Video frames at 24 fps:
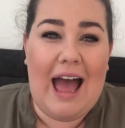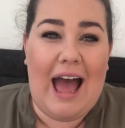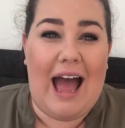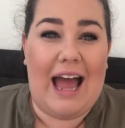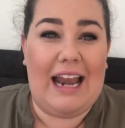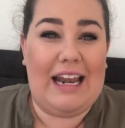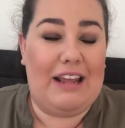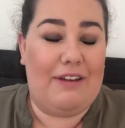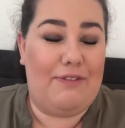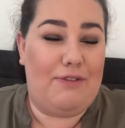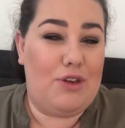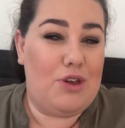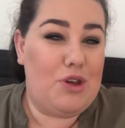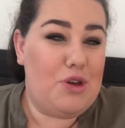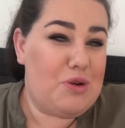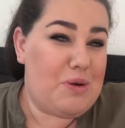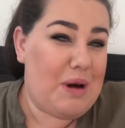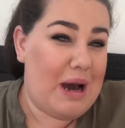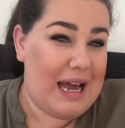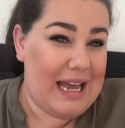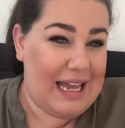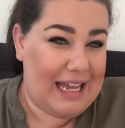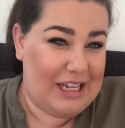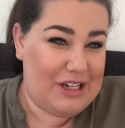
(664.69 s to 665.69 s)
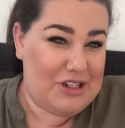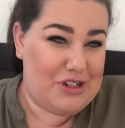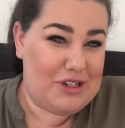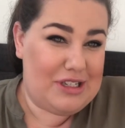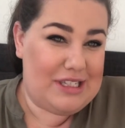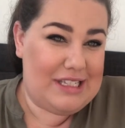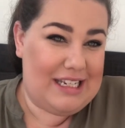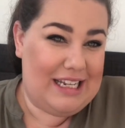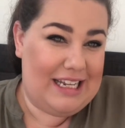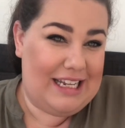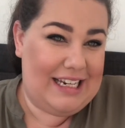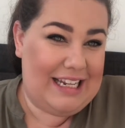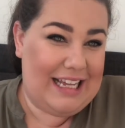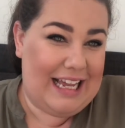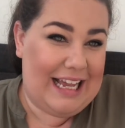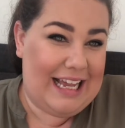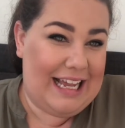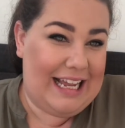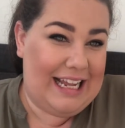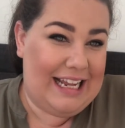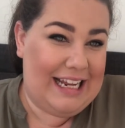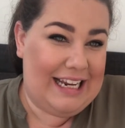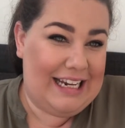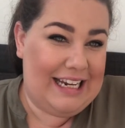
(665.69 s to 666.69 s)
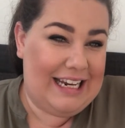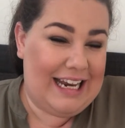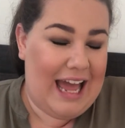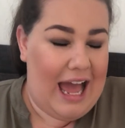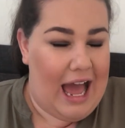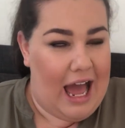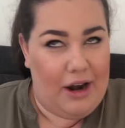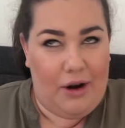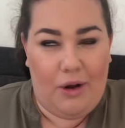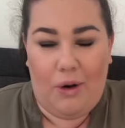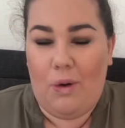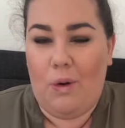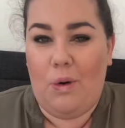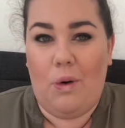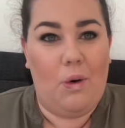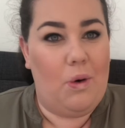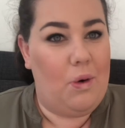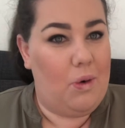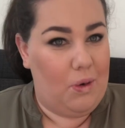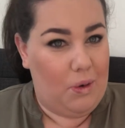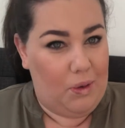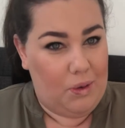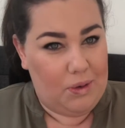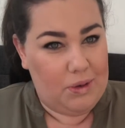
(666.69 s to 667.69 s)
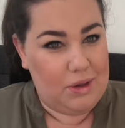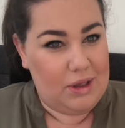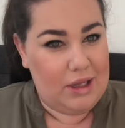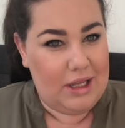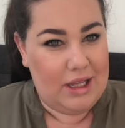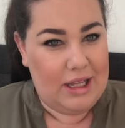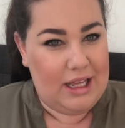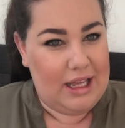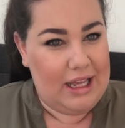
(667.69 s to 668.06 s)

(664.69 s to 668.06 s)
And if you are interested in at all